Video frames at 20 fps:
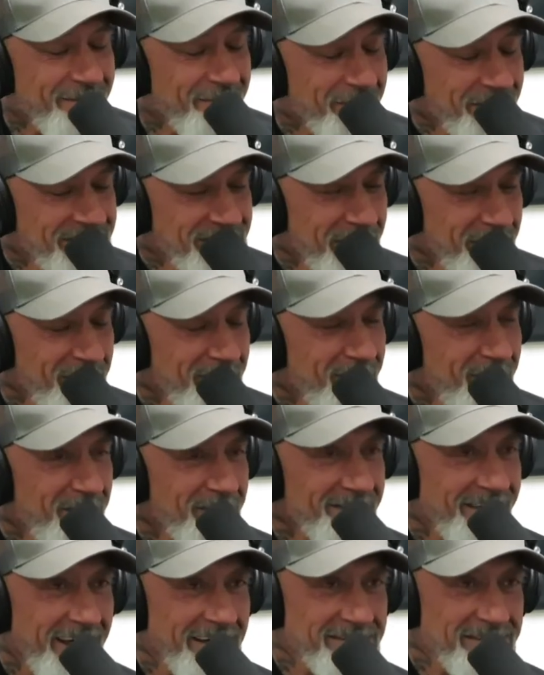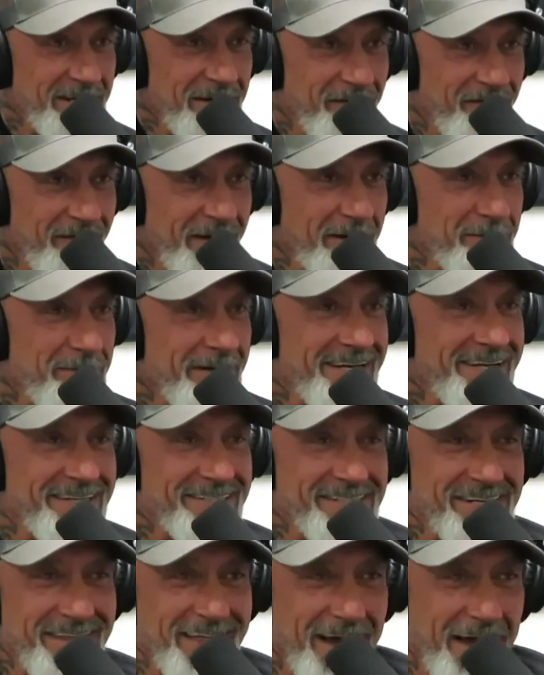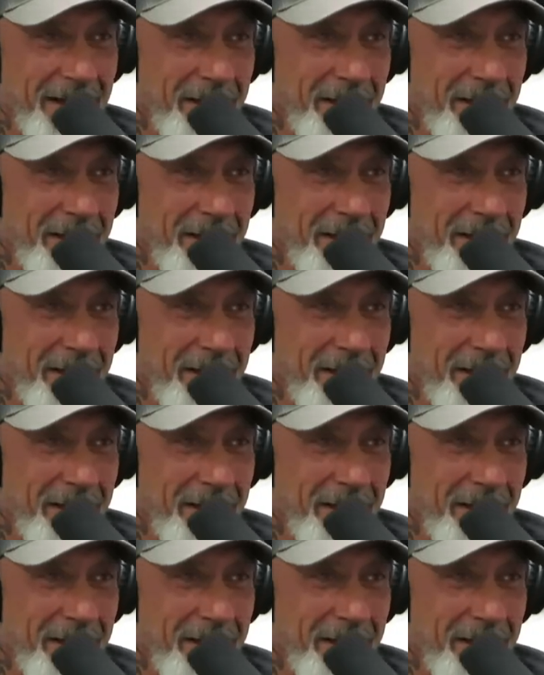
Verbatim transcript: was there a long lasting effect because oh